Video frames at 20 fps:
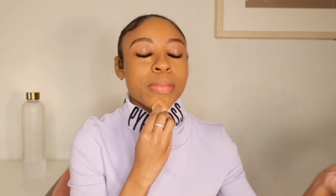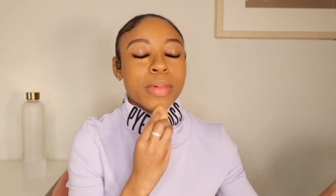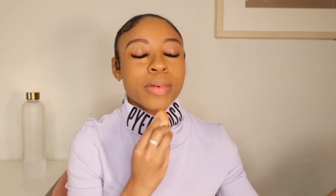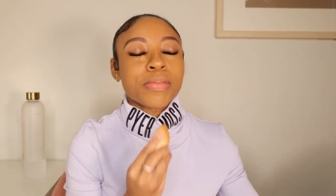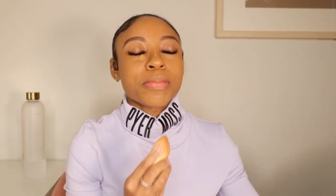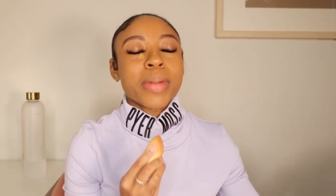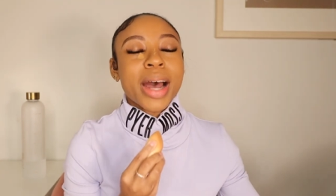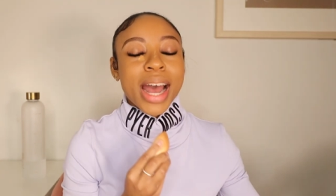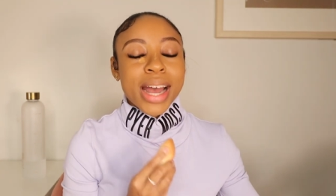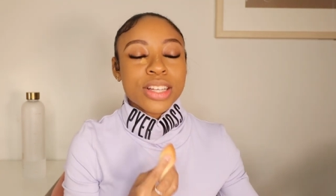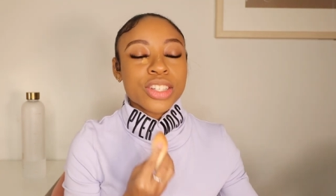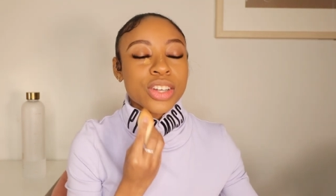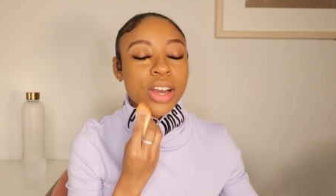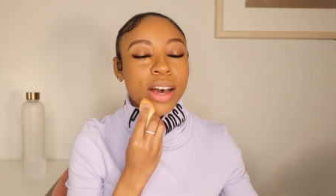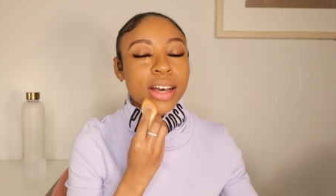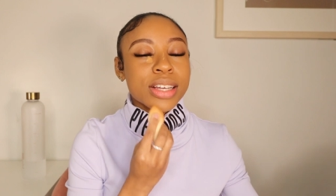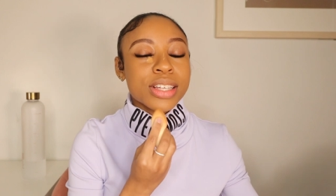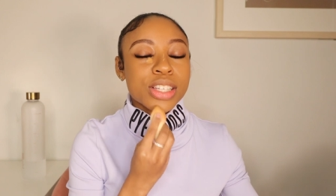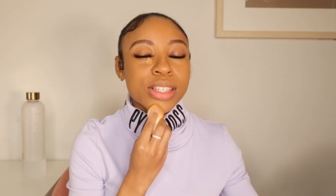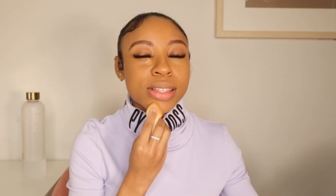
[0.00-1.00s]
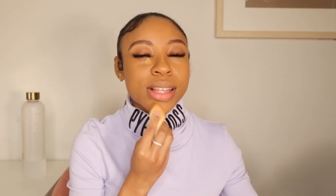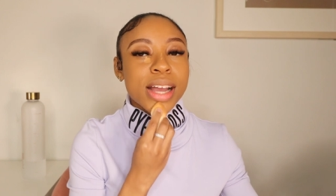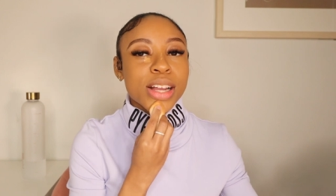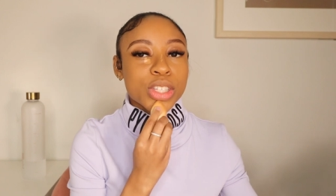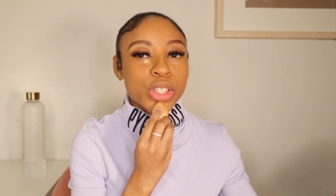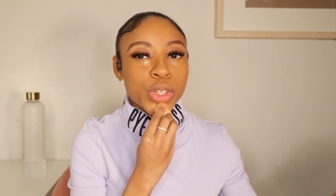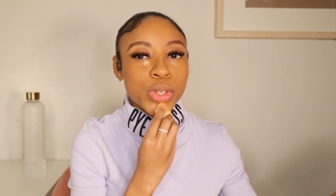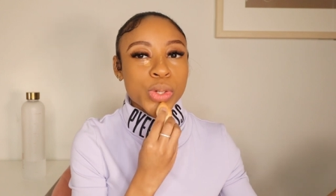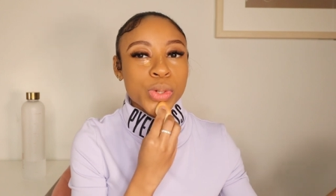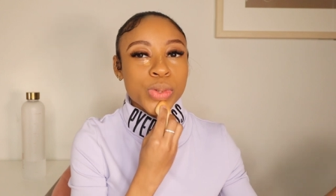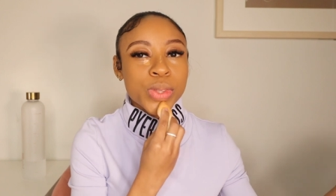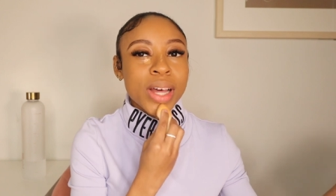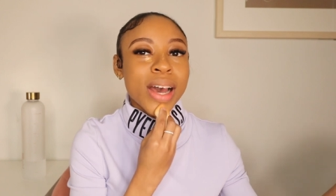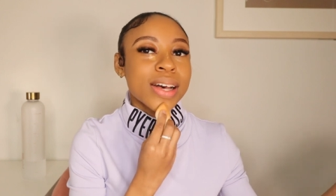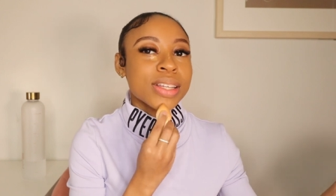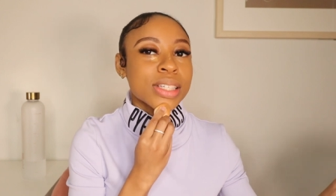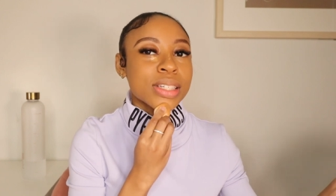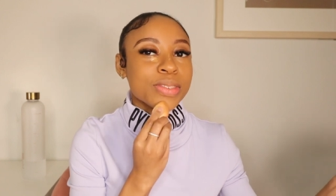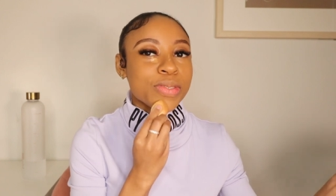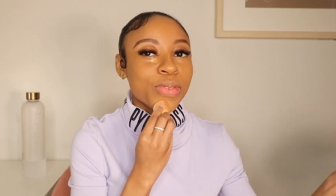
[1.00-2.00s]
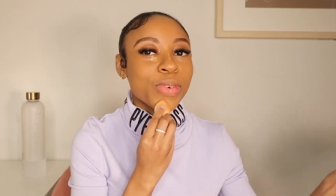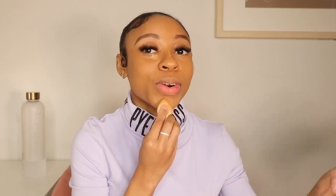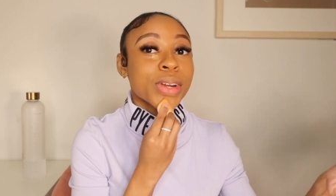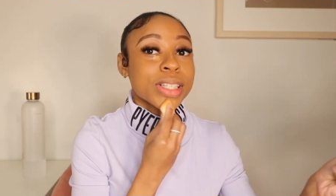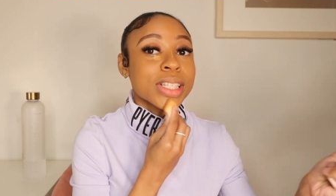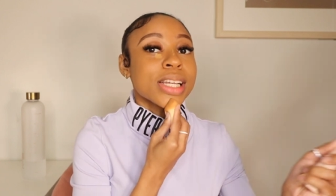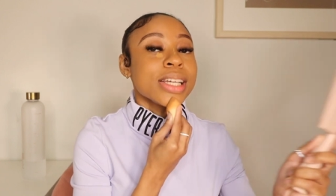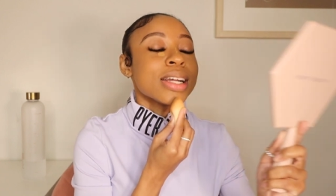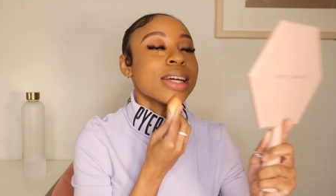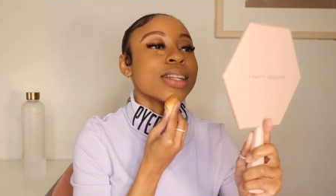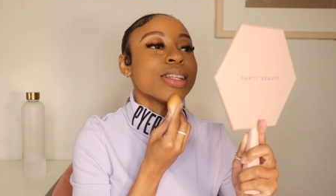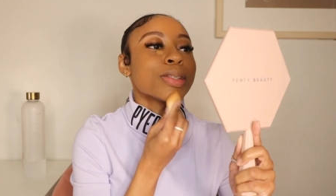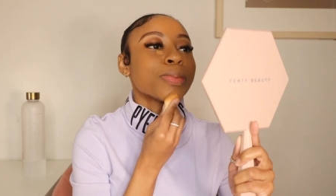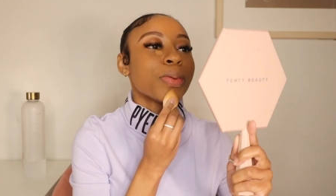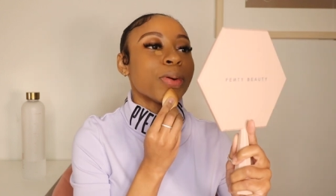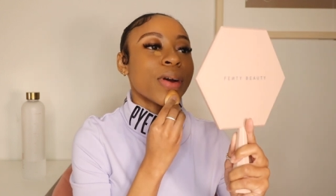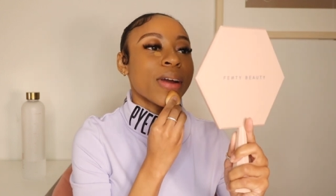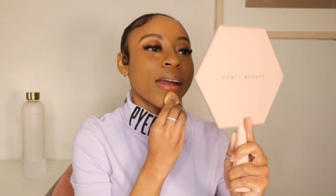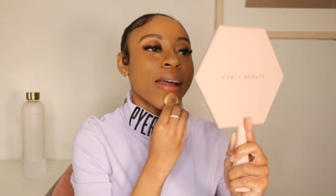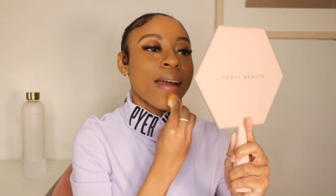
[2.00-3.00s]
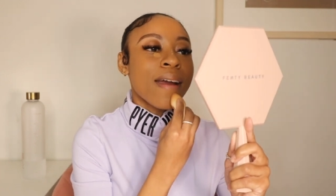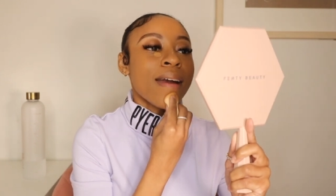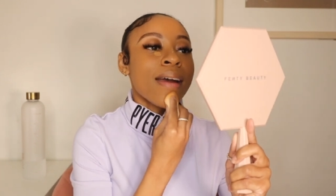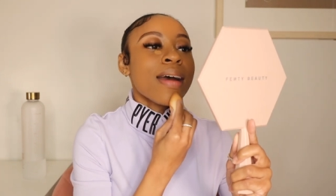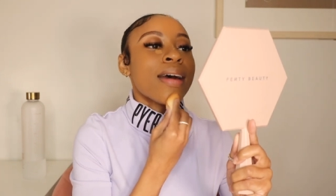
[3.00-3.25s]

Mind y'all, it's like 2014 at this point